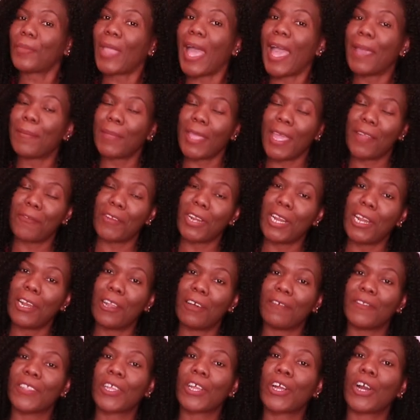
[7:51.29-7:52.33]
I mean, I really
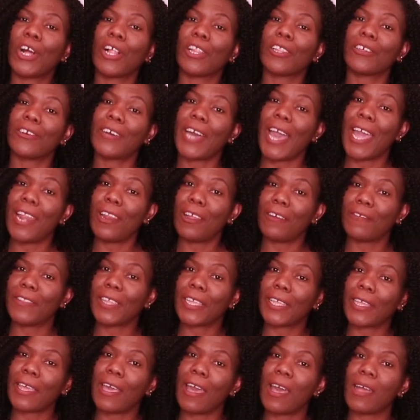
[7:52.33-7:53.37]
love the color, I love
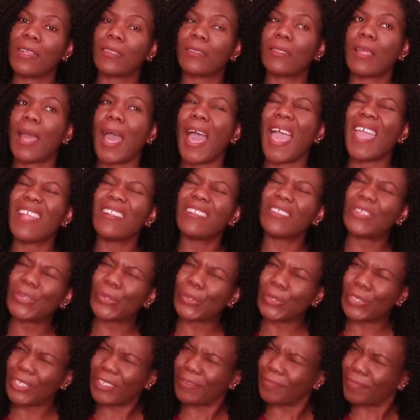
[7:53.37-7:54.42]
the cut. I
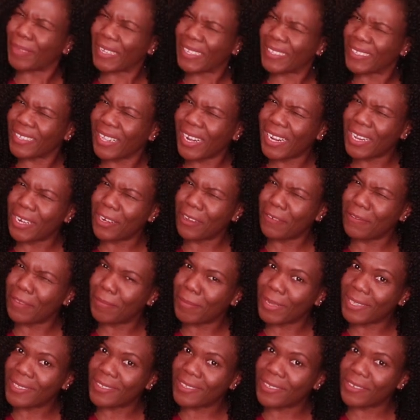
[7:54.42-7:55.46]
don't particularly love
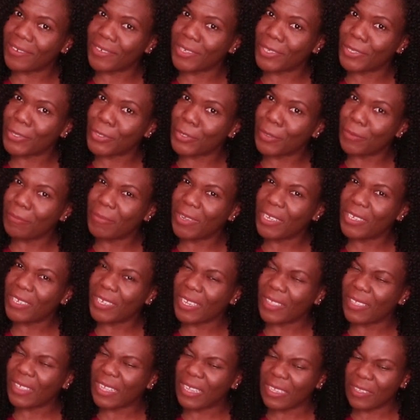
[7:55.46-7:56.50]
the material so
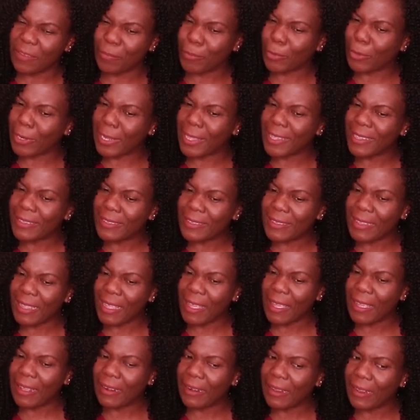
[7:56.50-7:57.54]
much. I think it's
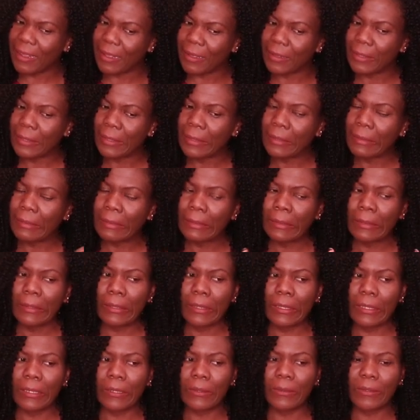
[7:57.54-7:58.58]
polyester and uh,
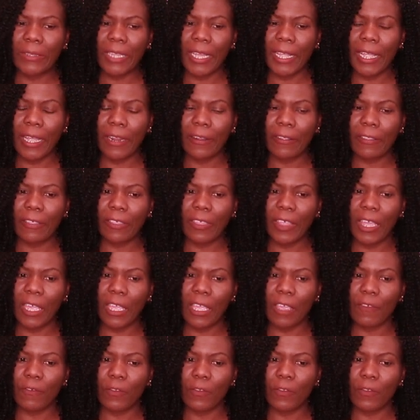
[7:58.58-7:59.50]
you know, that kind of thing.